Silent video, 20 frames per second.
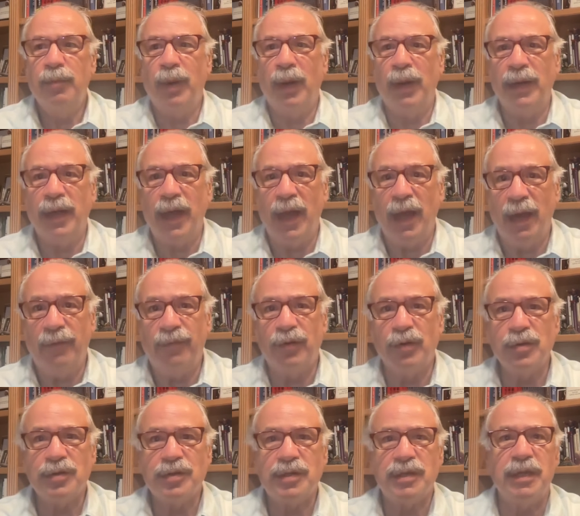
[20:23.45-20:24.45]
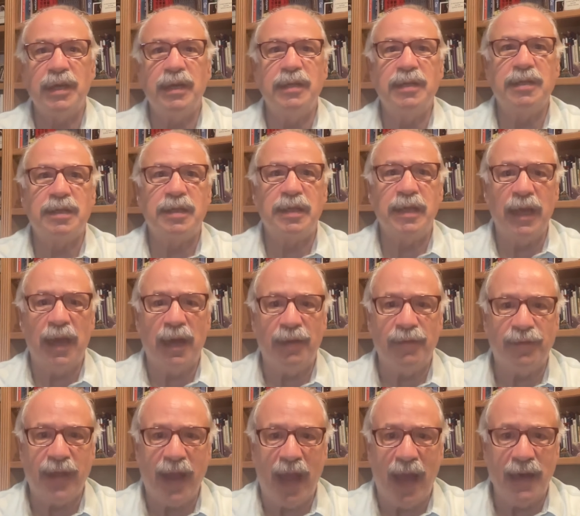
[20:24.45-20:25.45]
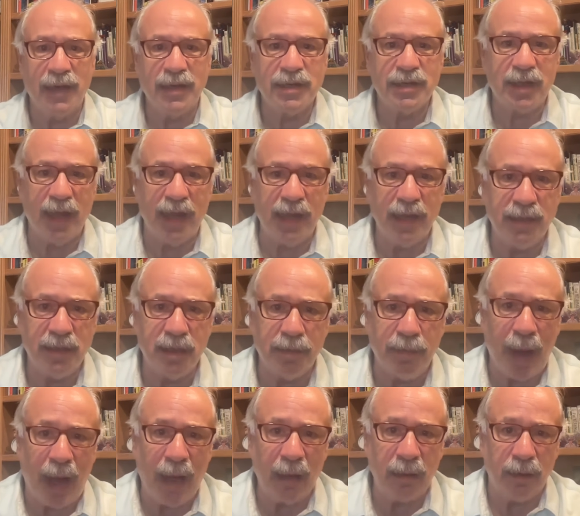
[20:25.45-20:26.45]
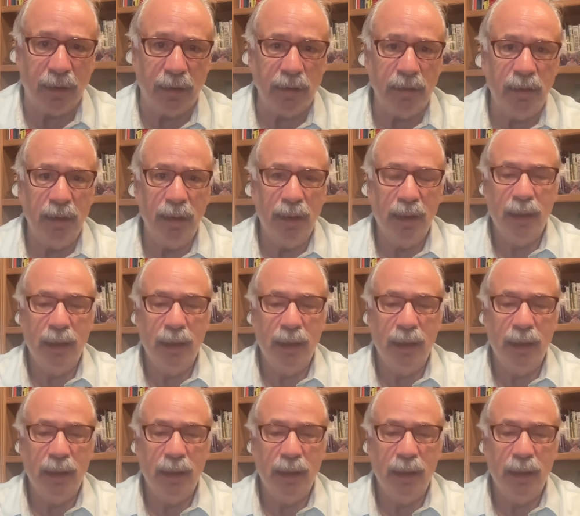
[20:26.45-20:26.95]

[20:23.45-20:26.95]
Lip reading: but ever since the Afghanistan debacle